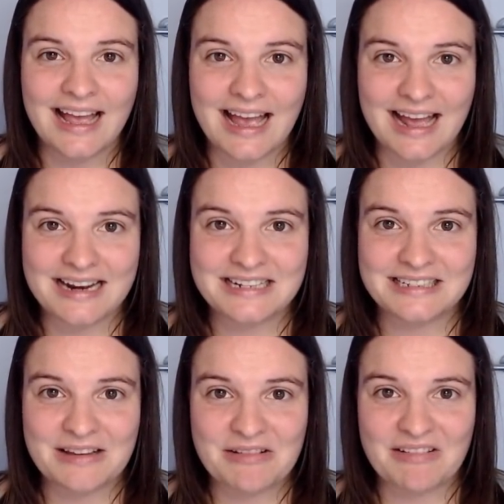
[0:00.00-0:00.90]

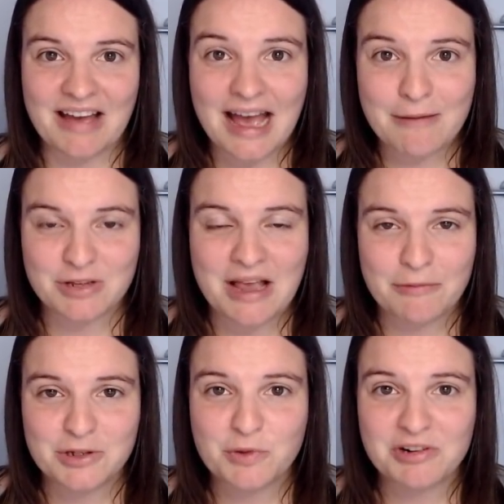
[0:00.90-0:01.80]
and I
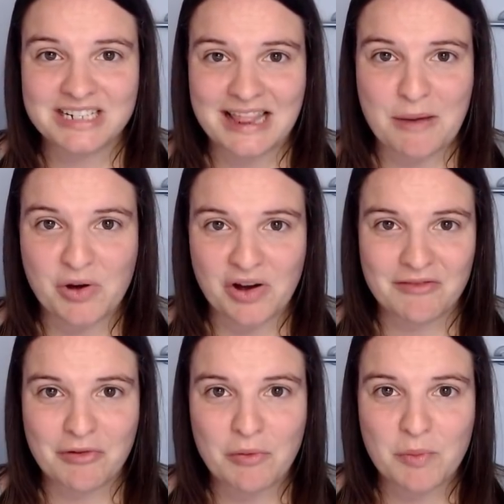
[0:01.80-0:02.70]
was worried at that
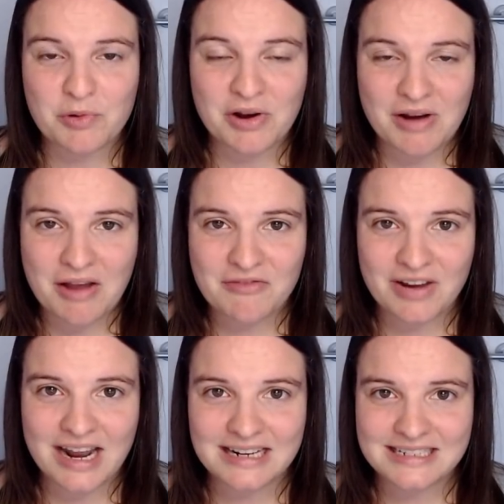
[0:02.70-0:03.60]
point for what Bruno
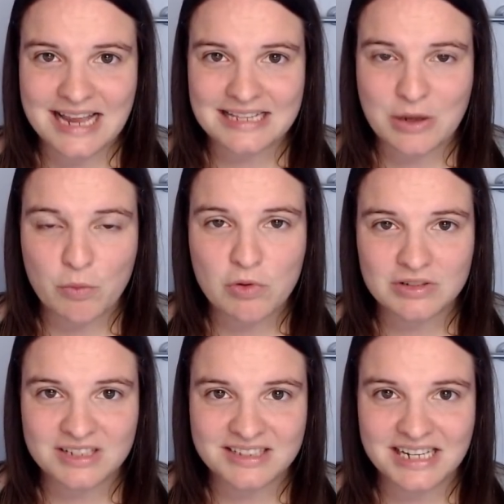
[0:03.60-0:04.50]
Fernandes
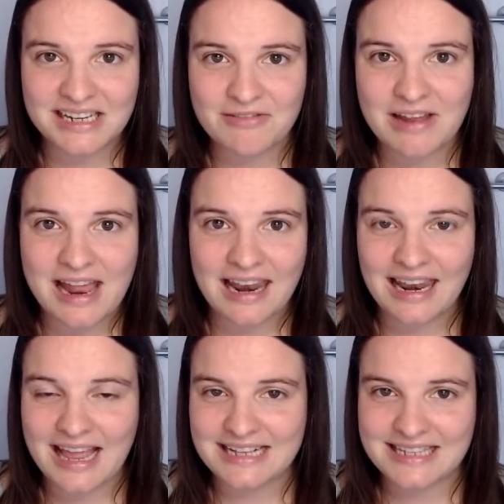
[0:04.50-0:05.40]
would deliver
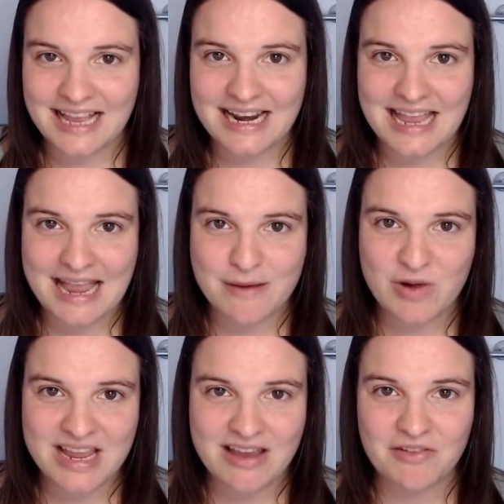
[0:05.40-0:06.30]
later in the game
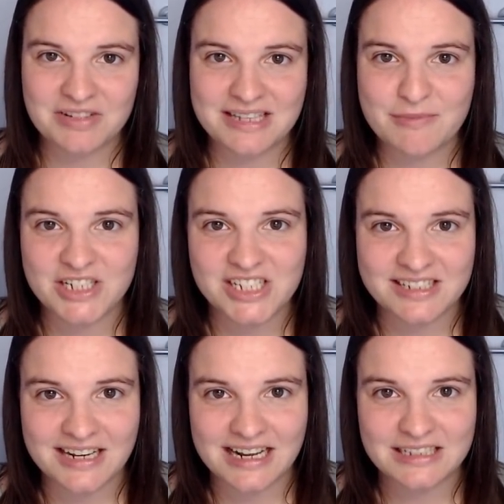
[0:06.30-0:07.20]
week. Obviously,
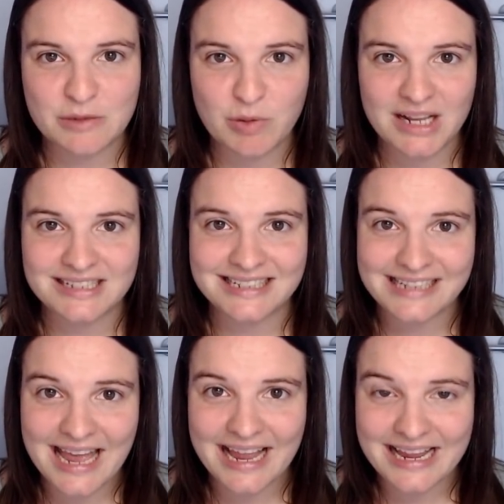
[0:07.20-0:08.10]
Manchester United played
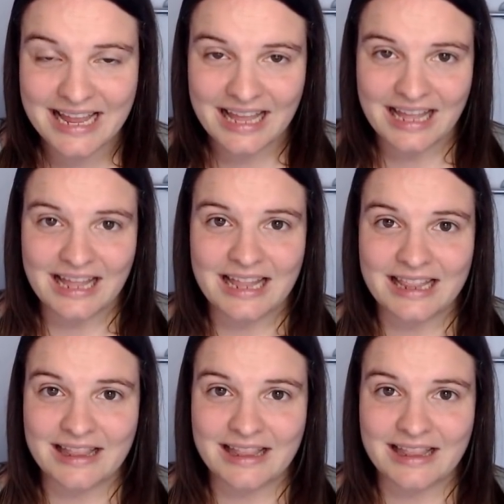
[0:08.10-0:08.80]
today. They